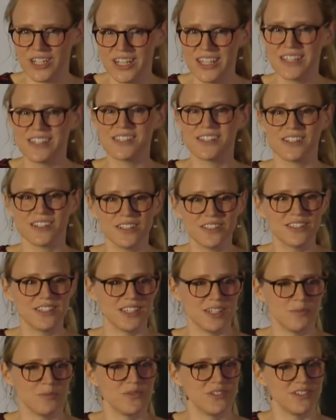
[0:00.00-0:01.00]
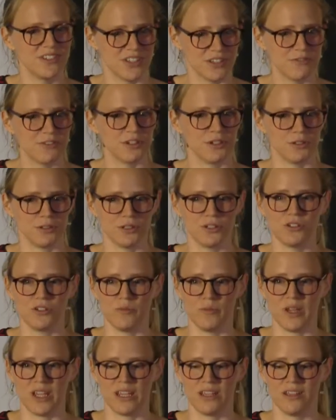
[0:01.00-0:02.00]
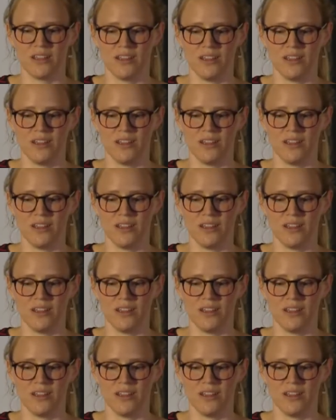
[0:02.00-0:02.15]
still seemed difficult to me.